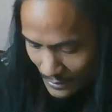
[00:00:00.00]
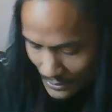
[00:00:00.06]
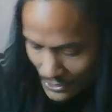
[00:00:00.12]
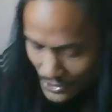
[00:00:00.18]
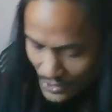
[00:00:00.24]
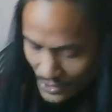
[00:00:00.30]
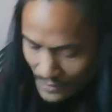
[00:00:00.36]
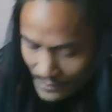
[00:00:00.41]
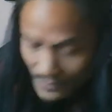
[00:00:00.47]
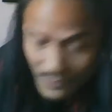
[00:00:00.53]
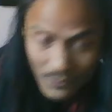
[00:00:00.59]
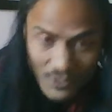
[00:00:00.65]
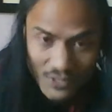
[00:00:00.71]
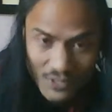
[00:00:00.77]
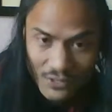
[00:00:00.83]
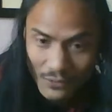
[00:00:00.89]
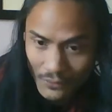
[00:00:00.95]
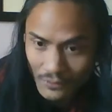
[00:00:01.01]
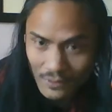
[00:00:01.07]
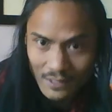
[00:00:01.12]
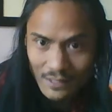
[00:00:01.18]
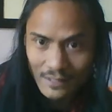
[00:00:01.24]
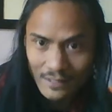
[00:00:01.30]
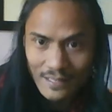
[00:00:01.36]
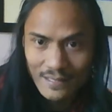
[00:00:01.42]
Jesus was gold.
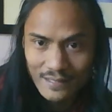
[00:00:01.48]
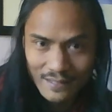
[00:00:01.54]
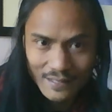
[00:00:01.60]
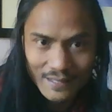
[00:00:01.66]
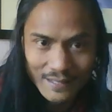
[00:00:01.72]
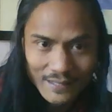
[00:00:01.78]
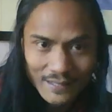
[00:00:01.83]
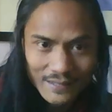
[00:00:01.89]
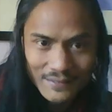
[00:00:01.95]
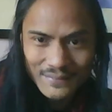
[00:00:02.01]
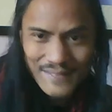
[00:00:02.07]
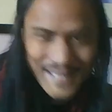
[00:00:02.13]
That's E.